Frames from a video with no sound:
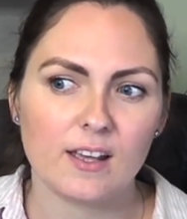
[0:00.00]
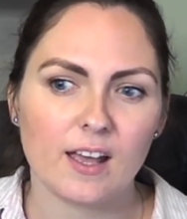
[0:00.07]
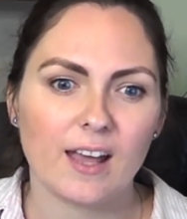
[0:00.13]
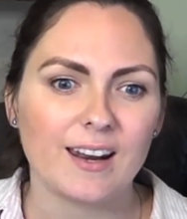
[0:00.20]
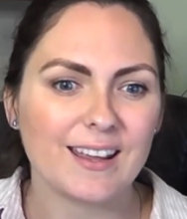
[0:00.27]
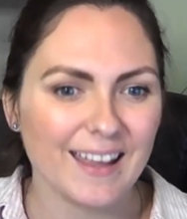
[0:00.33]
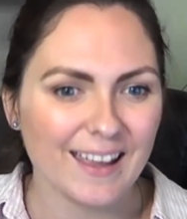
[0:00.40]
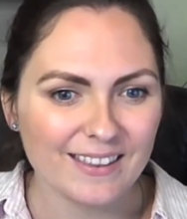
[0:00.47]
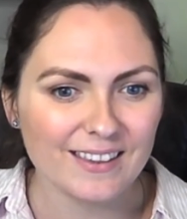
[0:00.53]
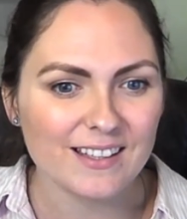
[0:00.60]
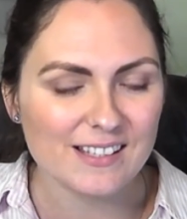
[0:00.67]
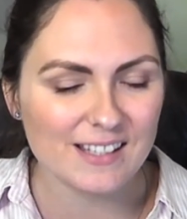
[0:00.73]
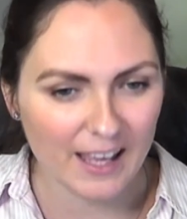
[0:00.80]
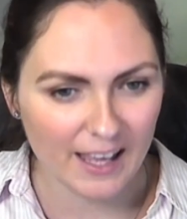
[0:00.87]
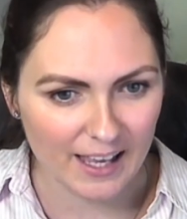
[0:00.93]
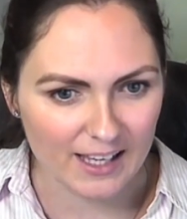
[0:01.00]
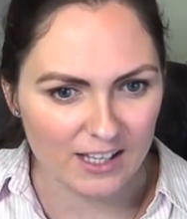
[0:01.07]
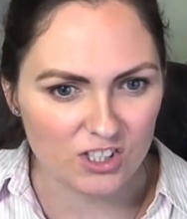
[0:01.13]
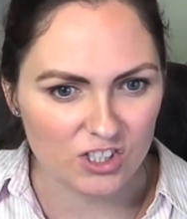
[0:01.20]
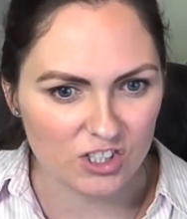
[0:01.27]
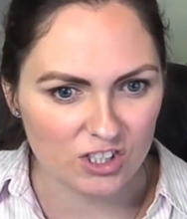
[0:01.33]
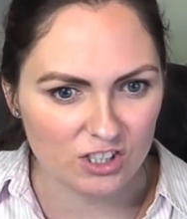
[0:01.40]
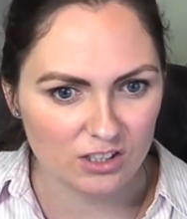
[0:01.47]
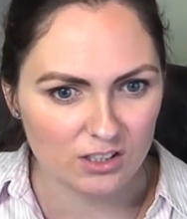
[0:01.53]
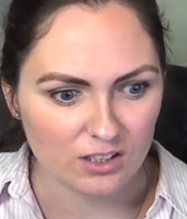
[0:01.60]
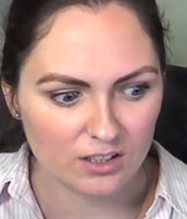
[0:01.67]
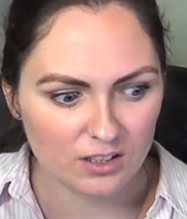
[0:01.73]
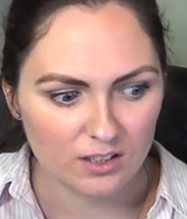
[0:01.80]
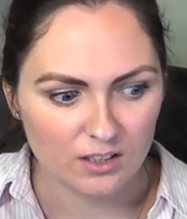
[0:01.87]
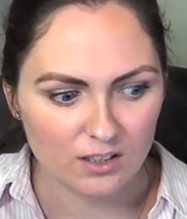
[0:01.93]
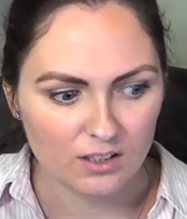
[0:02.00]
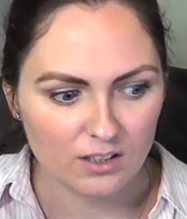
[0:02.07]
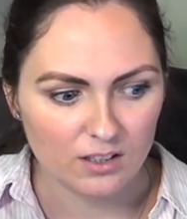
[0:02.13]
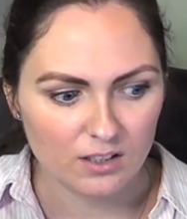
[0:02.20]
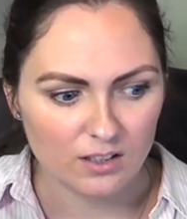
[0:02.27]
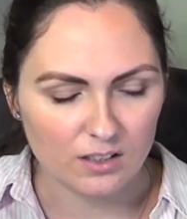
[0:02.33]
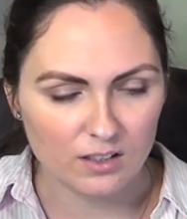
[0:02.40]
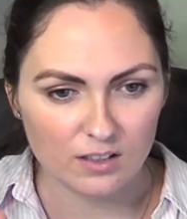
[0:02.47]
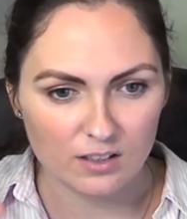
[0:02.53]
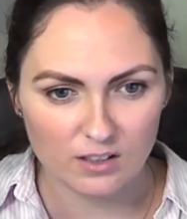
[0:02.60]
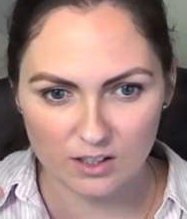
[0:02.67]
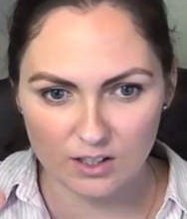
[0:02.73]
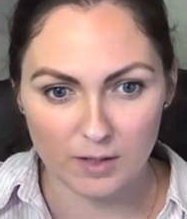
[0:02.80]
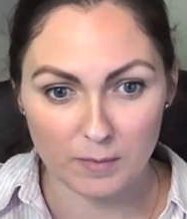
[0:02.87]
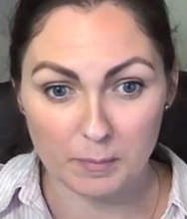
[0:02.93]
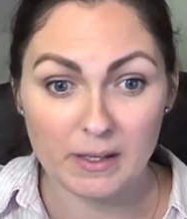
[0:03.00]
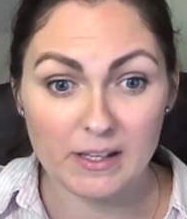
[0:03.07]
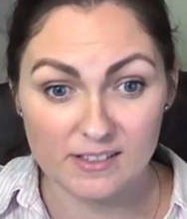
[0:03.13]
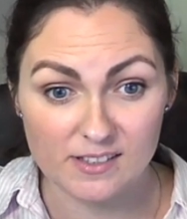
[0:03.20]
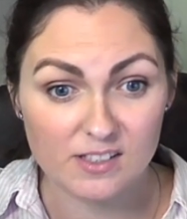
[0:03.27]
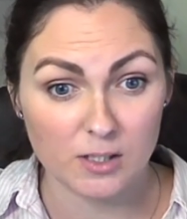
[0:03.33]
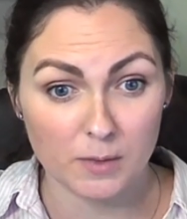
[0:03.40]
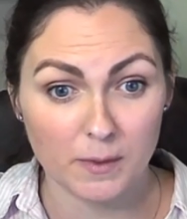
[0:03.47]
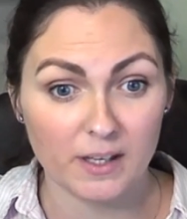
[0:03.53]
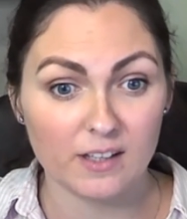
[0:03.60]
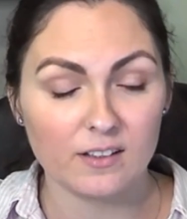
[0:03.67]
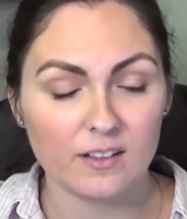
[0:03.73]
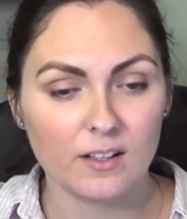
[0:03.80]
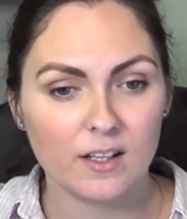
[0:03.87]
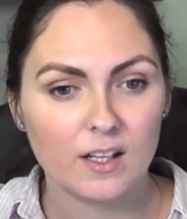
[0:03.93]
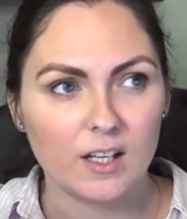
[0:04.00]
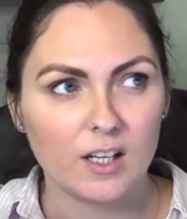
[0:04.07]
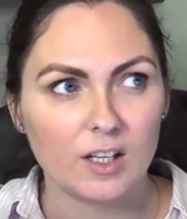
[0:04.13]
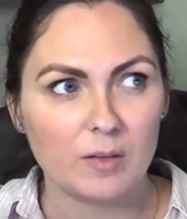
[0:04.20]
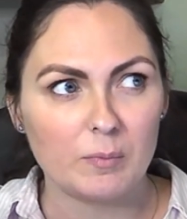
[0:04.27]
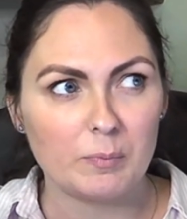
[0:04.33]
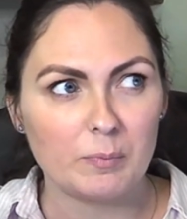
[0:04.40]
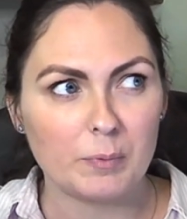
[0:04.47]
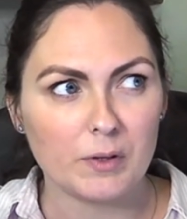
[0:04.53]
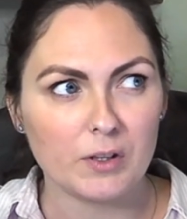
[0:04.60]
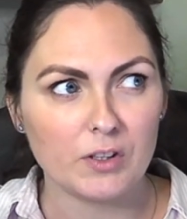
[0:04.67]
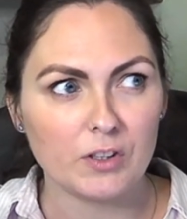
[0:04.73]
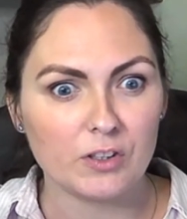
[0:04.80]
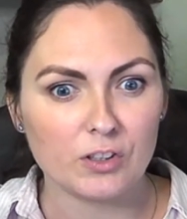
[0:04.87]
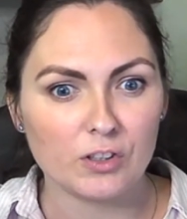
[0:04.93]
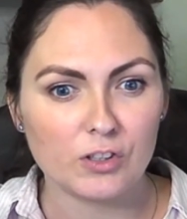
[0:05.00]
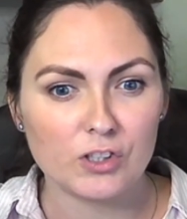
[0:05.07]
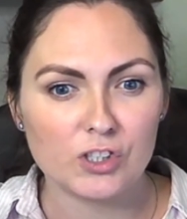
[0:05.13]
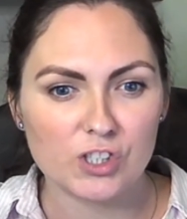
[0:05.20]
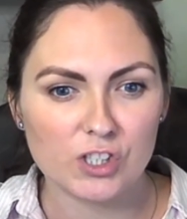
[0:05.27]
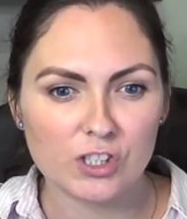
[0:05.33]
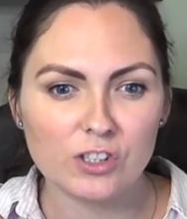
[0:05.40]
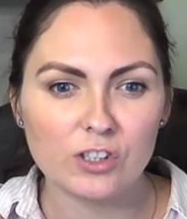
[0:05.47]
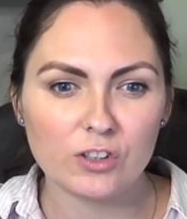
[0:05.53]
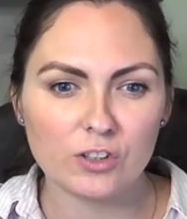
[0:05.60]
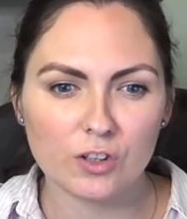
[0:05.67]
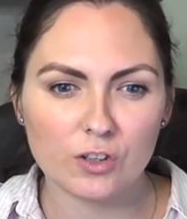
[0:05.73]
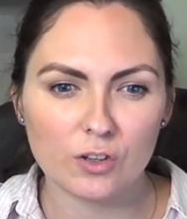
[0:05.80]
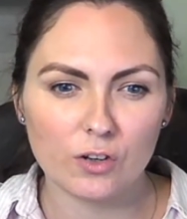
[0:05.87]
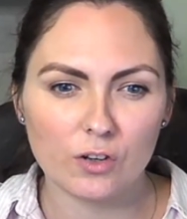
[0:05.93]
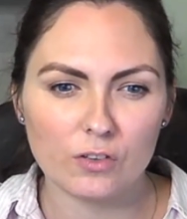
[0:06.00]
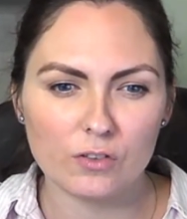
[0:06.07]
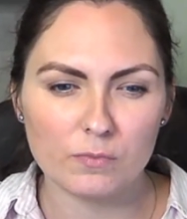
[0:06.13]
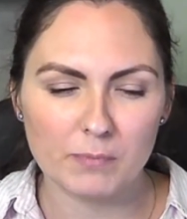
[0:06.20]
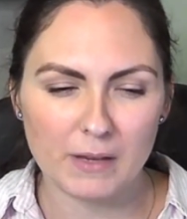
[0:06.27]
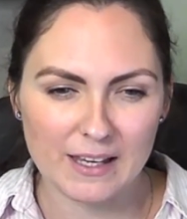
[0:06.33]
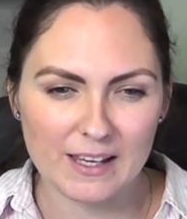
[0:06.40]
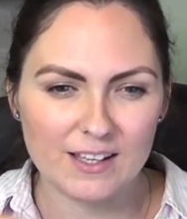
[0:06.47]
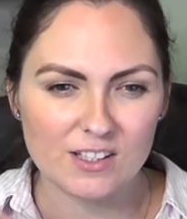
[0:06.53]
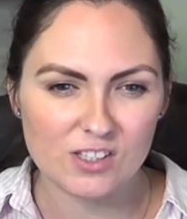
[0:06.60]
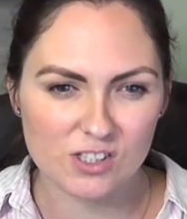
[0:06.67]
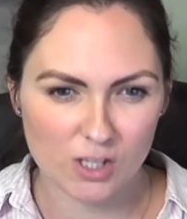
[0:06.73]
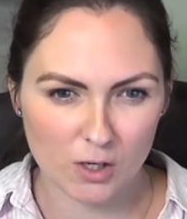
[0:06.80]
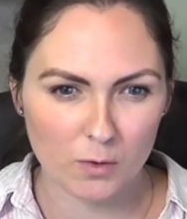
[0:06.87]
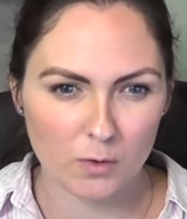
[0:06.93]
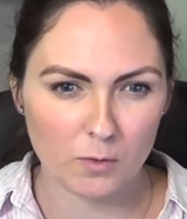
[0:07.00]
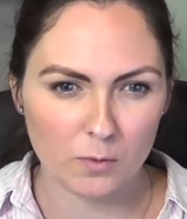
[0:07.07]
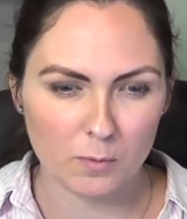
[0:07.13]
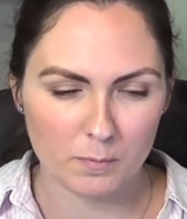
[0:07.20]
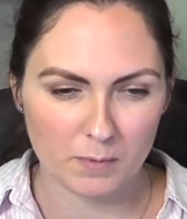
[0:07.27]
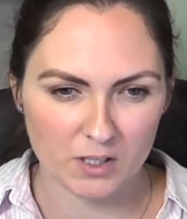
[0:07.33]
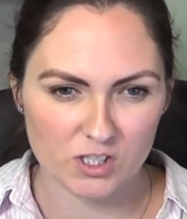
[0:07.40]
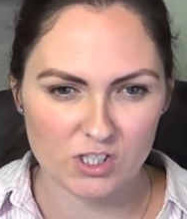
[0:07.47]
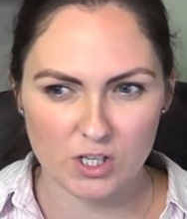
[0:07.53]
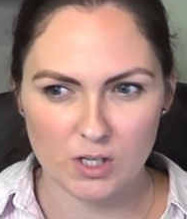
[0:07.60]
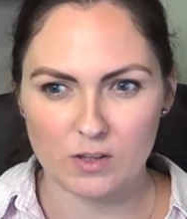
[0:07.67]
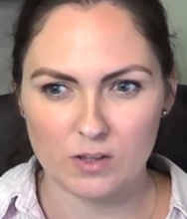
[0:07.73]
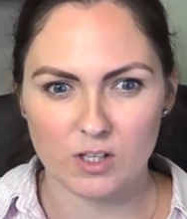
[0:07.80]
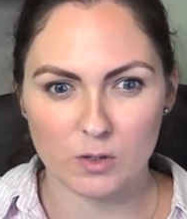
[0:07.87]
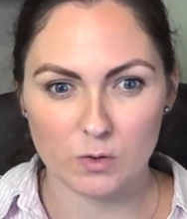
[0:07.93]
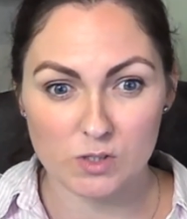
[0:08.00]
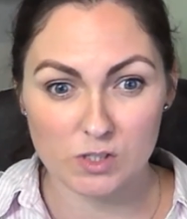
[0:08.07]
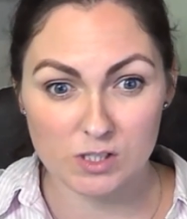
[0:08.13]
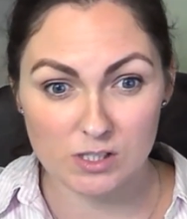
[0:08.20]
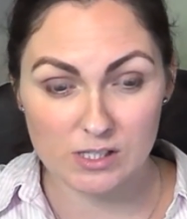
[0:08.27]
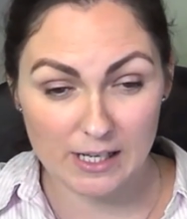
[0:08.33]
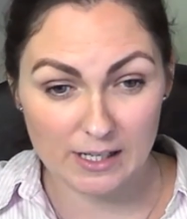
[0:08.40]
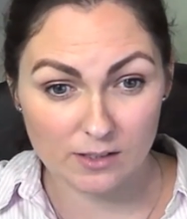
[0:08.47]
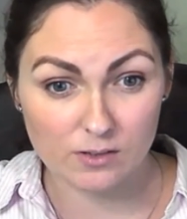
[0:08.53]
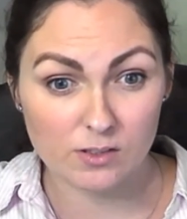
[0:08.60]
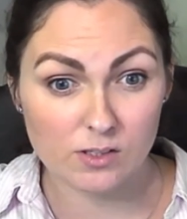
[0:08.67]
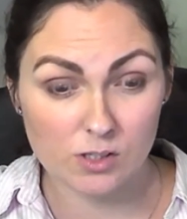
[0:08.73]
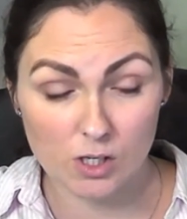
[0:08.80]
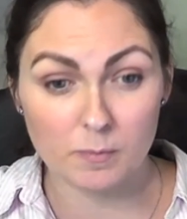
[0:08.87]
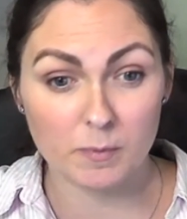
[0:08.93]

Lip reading: And I get there's an age, you know, piece to it, but you shouldn't make it so much so that you tells so